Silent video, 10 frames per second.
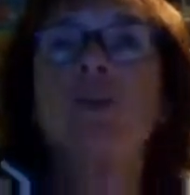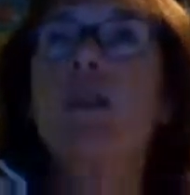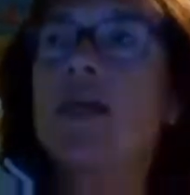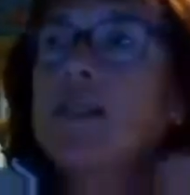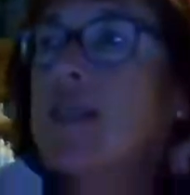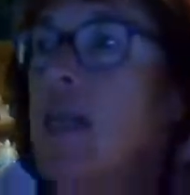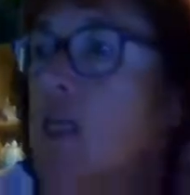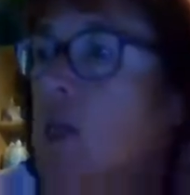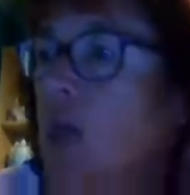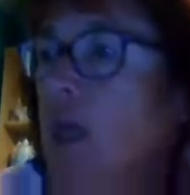so let's
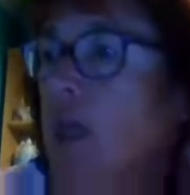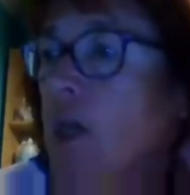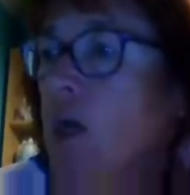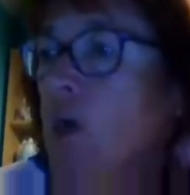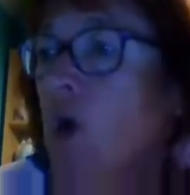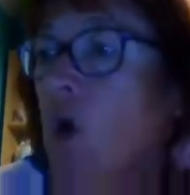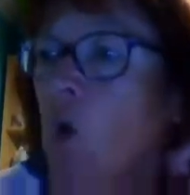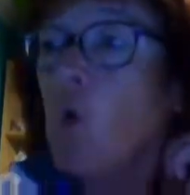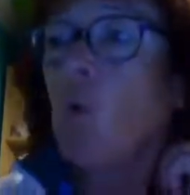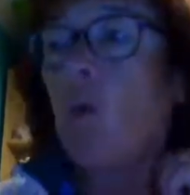say I go,
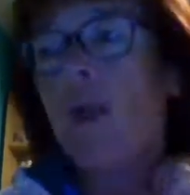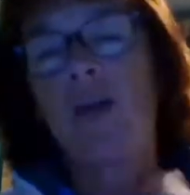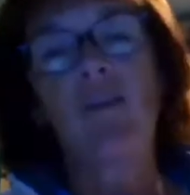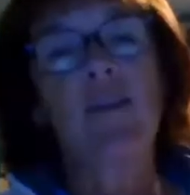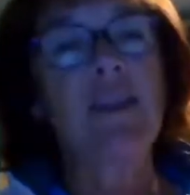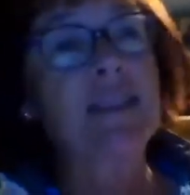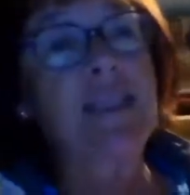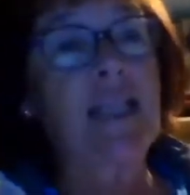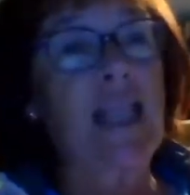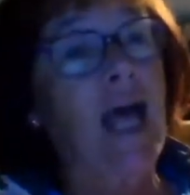I run this
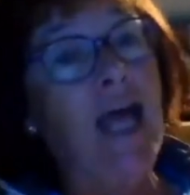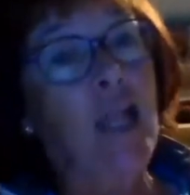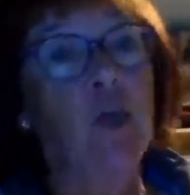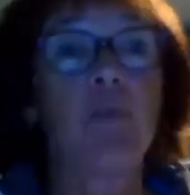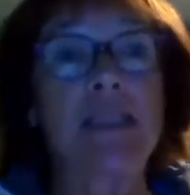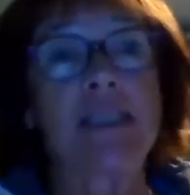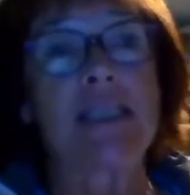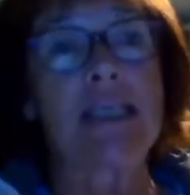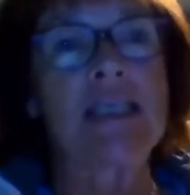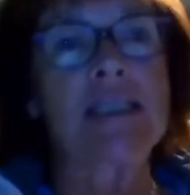little aloe
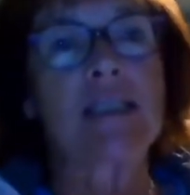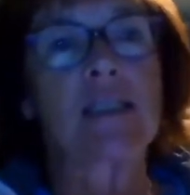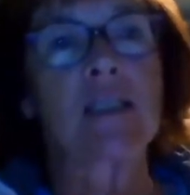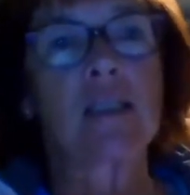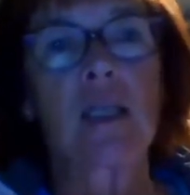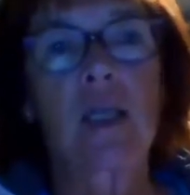business.